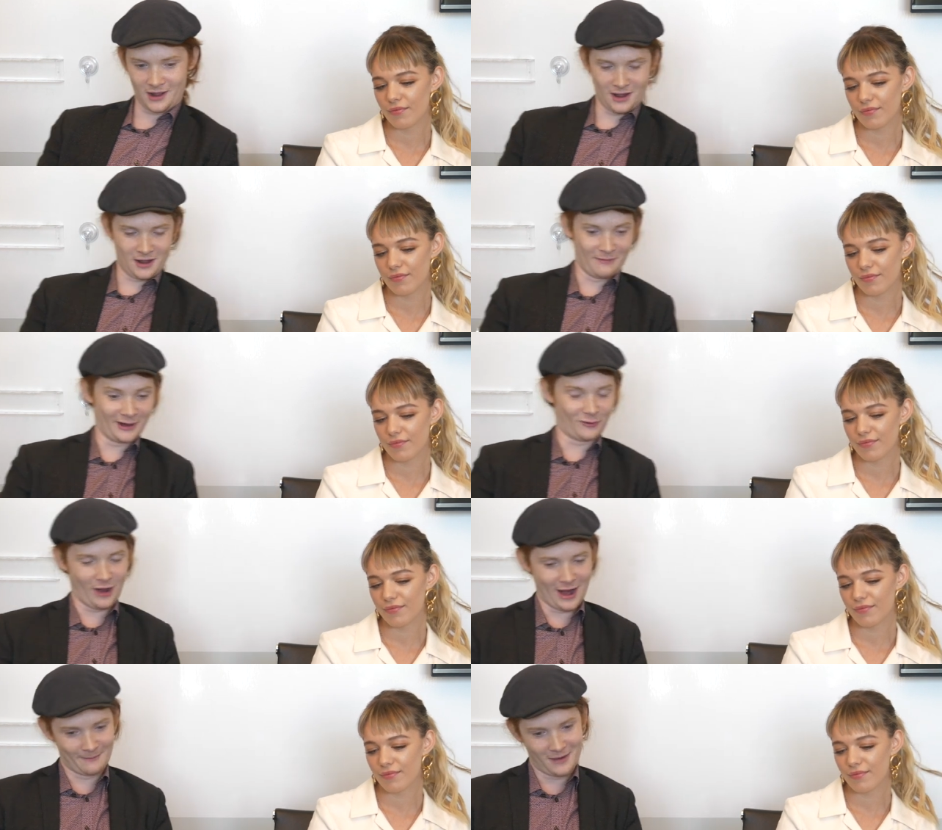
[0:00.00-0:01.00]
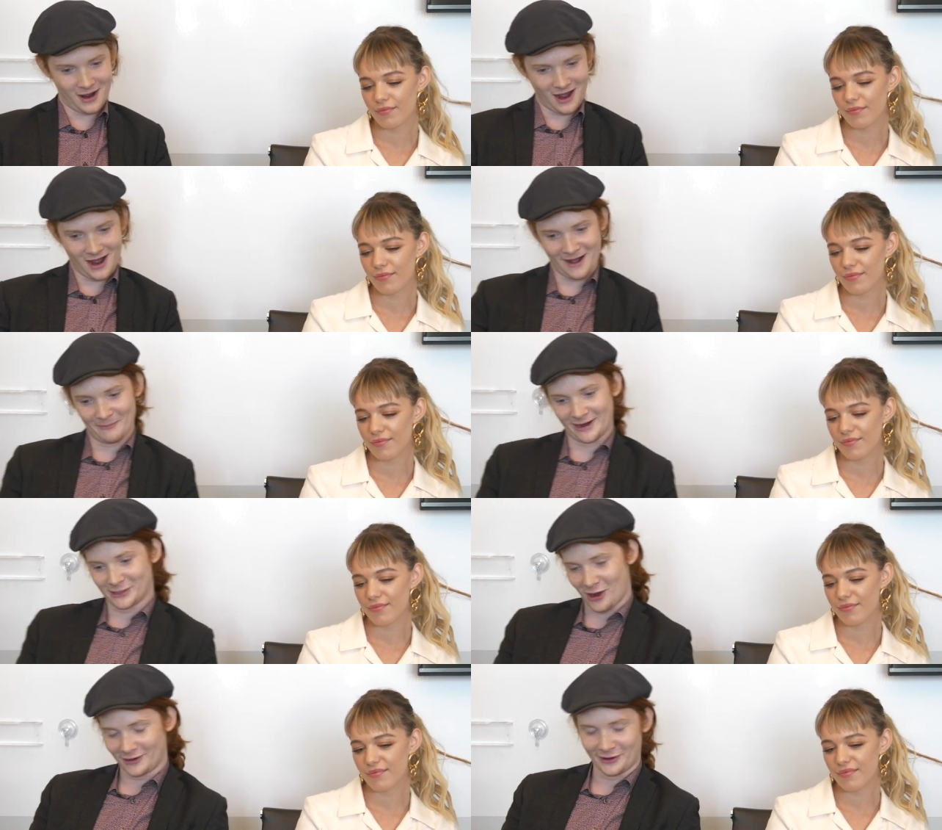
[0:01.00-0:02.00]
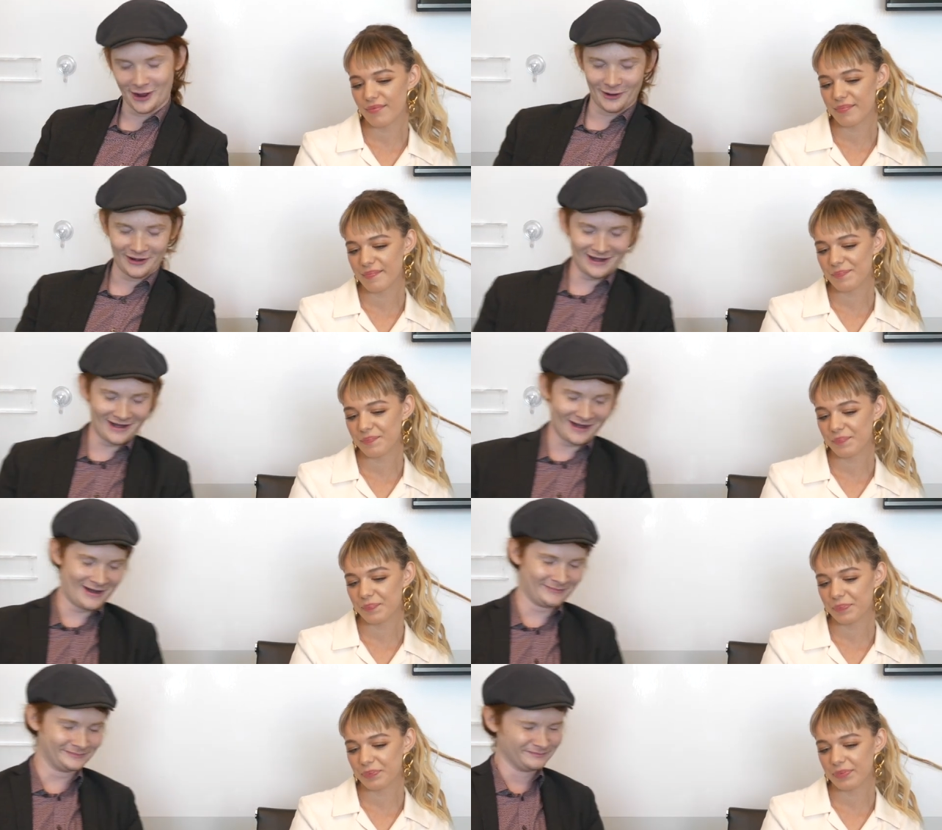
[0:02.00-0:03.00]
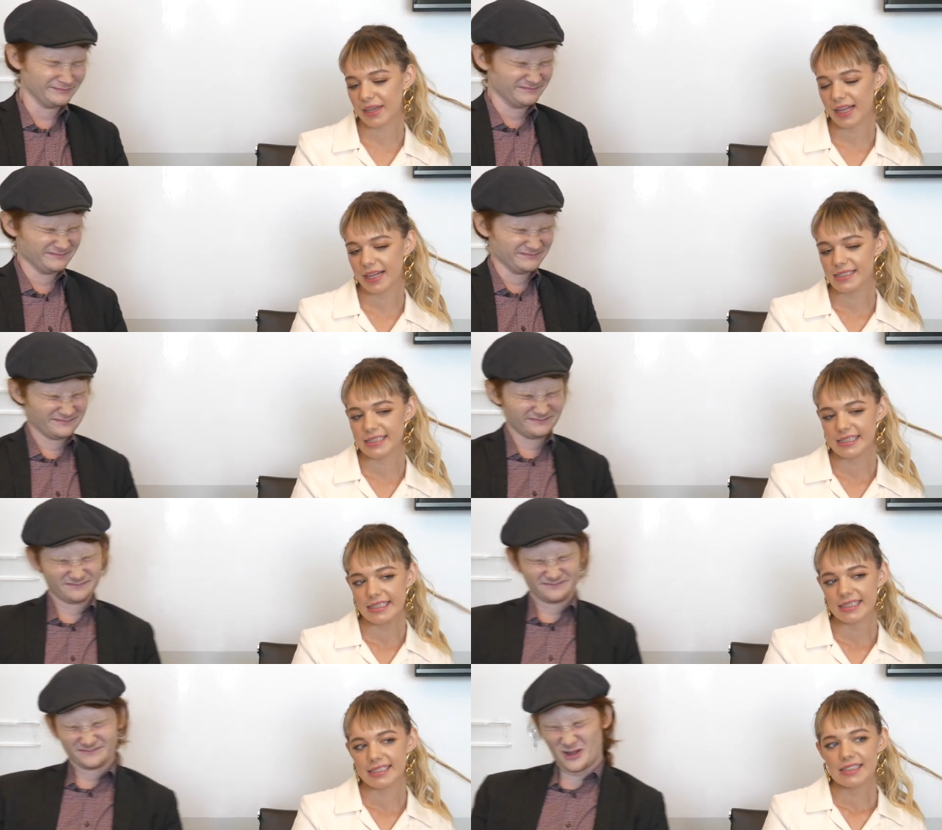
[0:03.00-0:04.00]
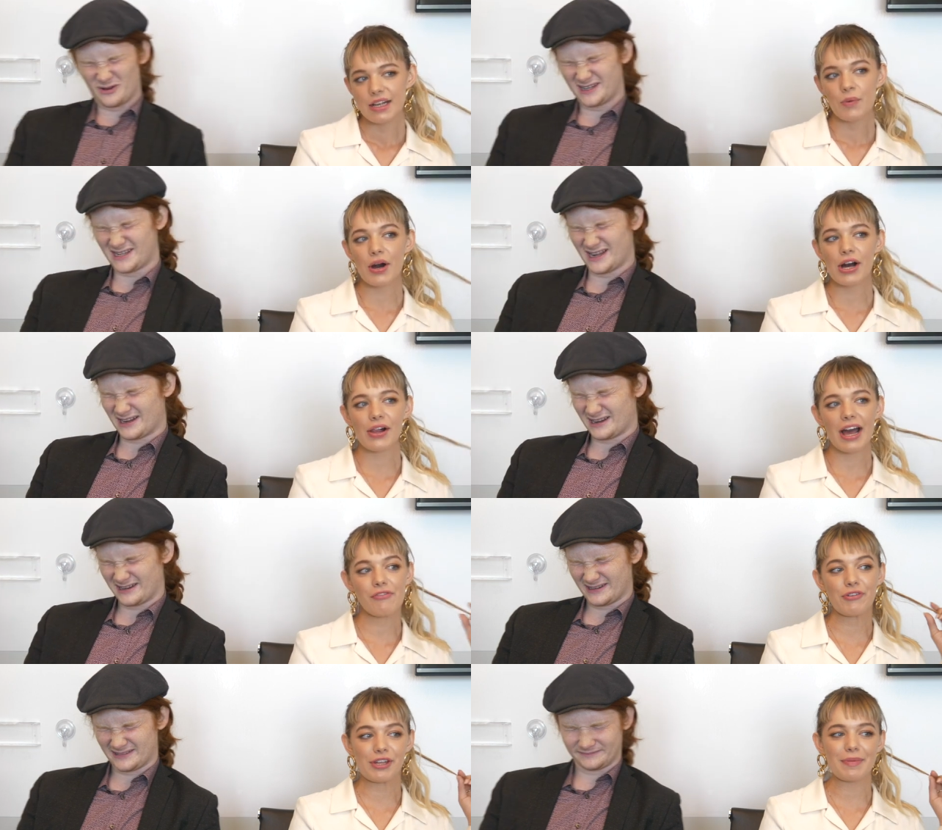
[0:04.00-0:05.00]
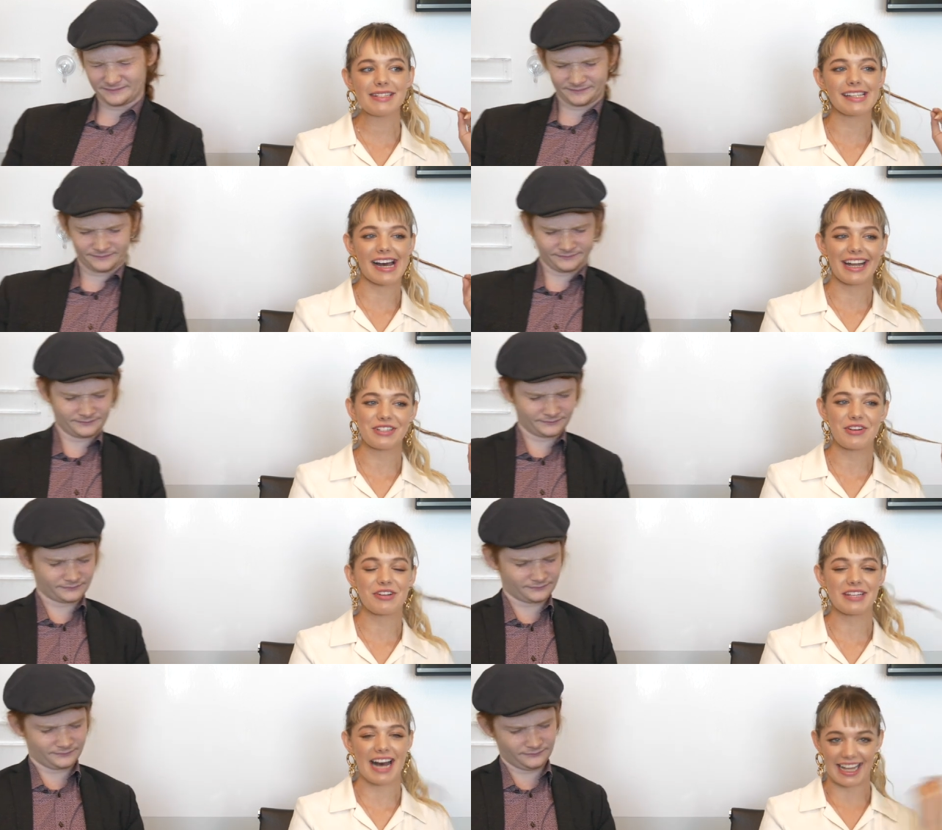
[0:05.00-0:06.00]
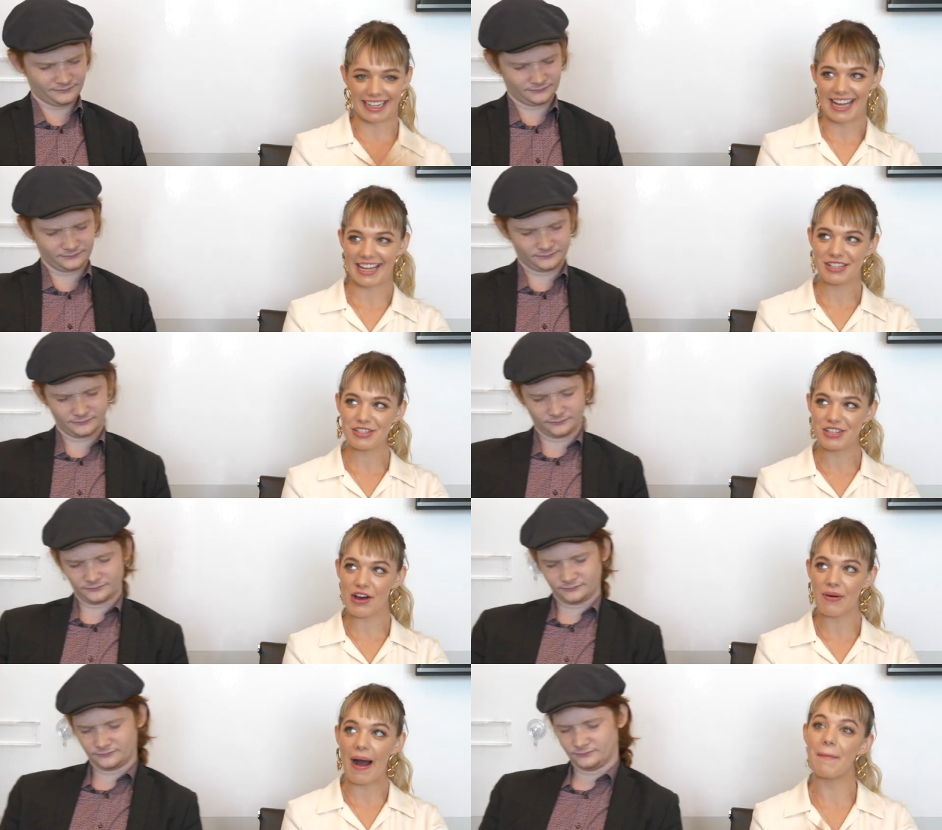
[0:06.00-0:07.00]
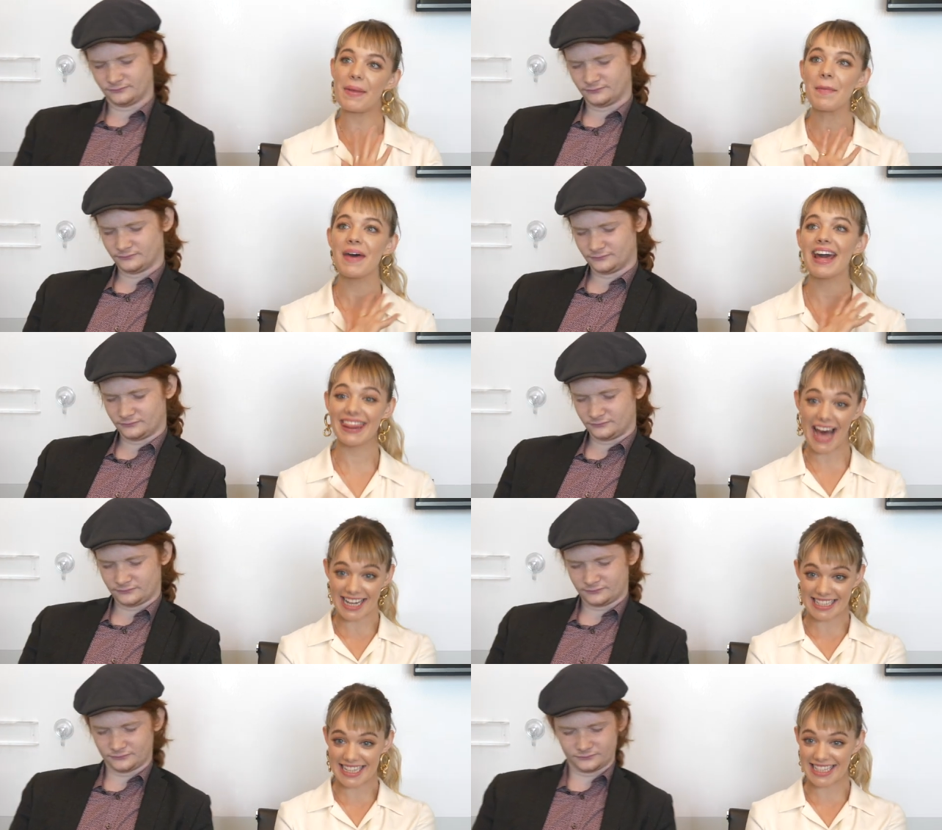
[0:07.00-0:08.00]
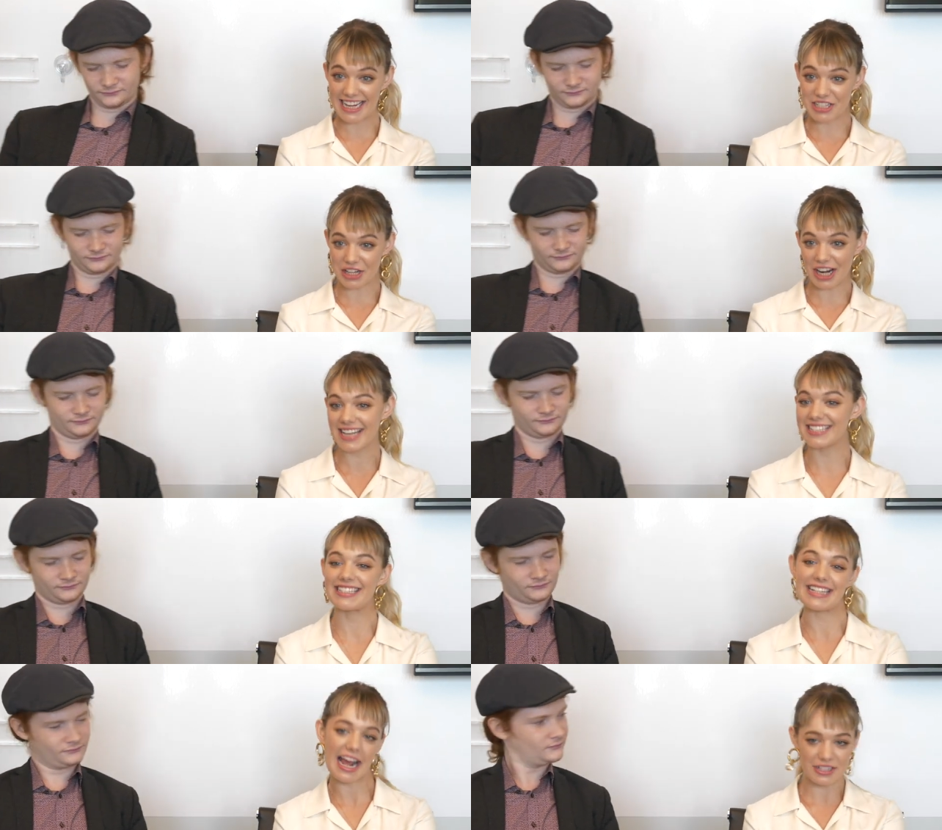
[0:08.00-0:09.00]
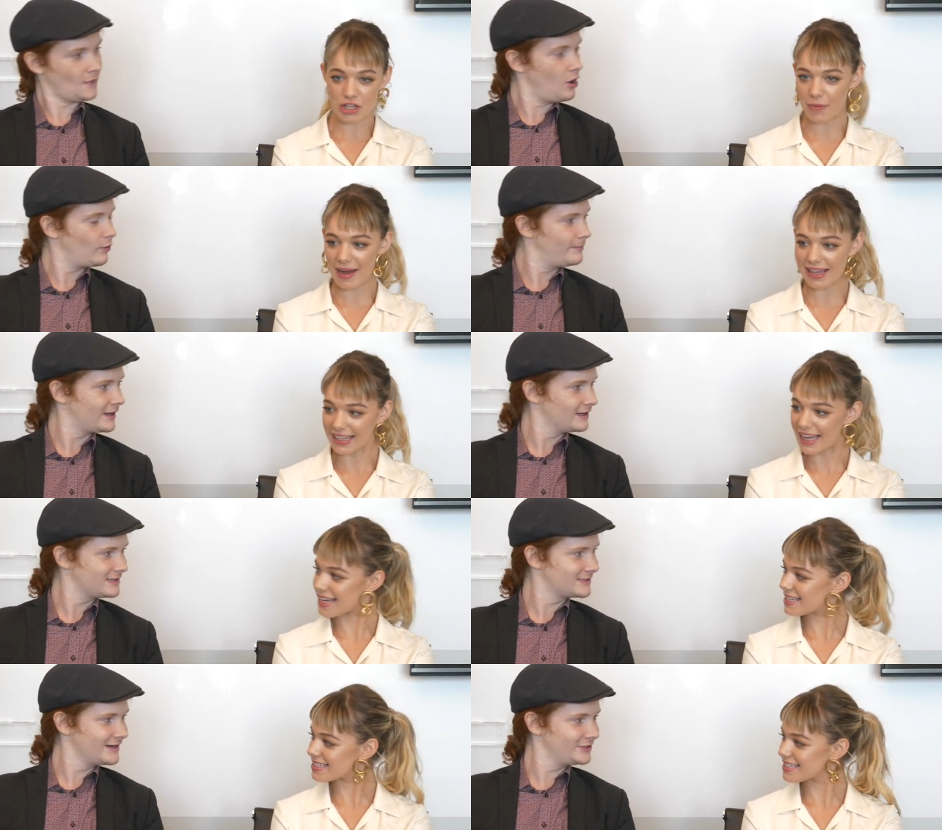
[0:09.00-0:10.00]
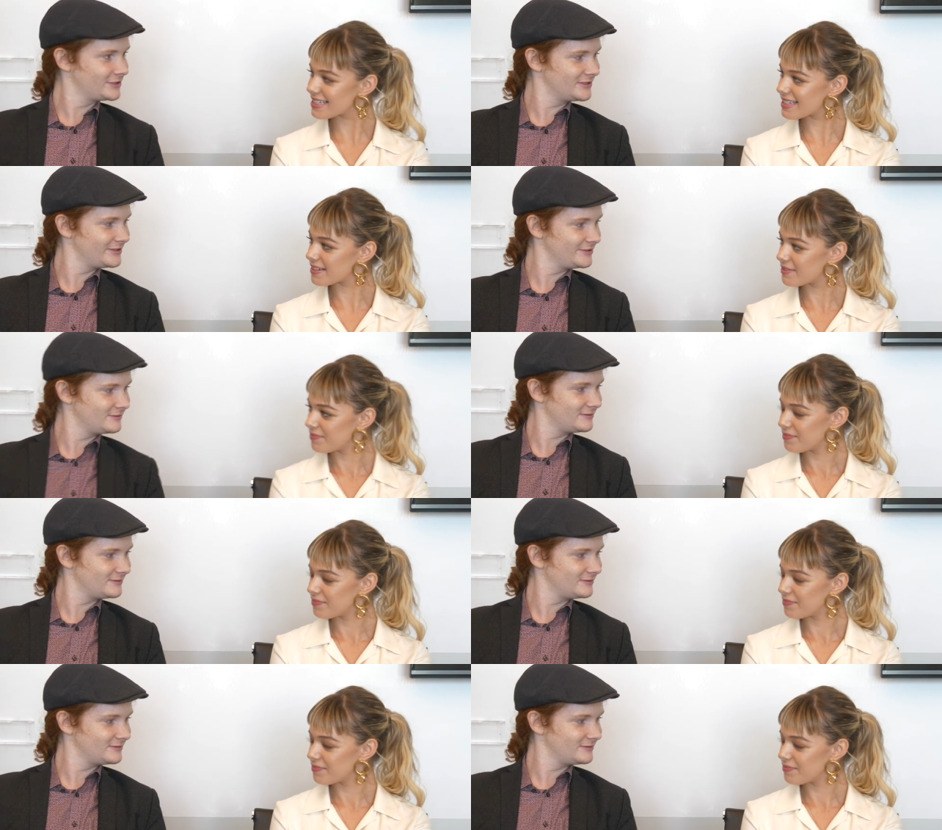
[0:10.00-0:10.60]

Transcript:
Speaker 1: uh, my grandma, my daughter. No. Um, well,
Speaker 2: I've really been dying to go to Thailand, so I'm gonna pick that destination because it's next on Are my list. destinations
Speaker 1: too?